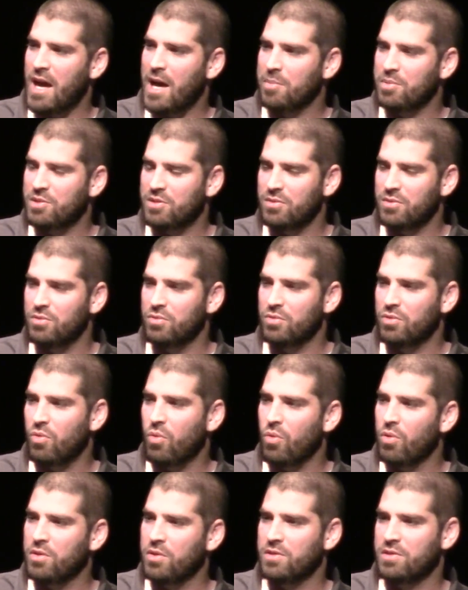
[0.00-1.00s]

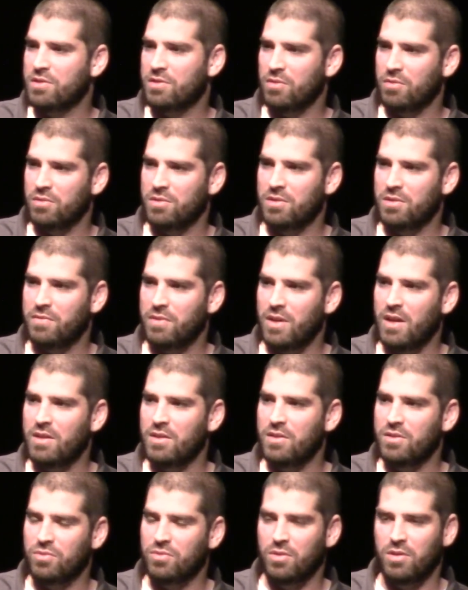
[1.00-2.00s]
absolute cornerstones of
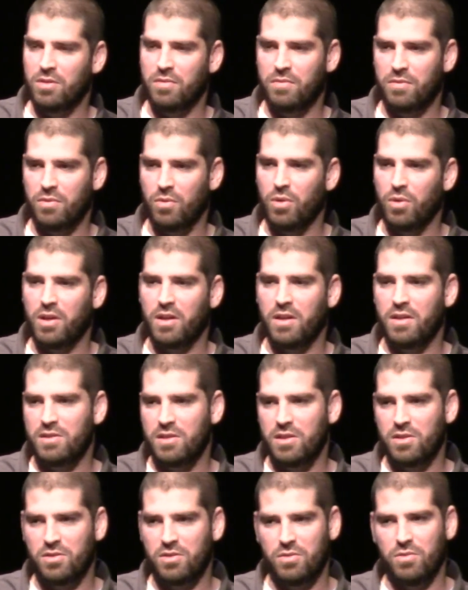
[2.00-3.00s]
any sort of
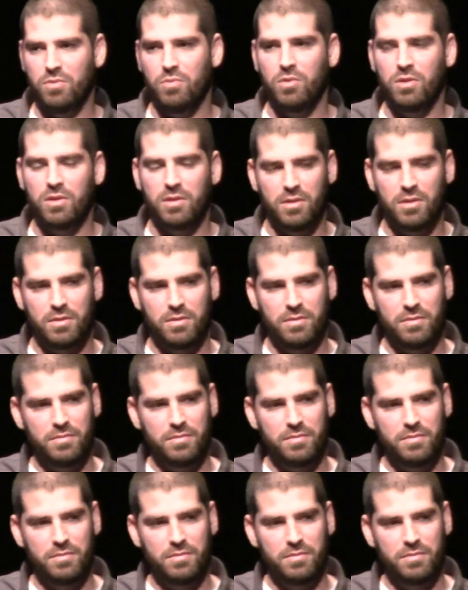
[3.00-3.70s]
organizational work.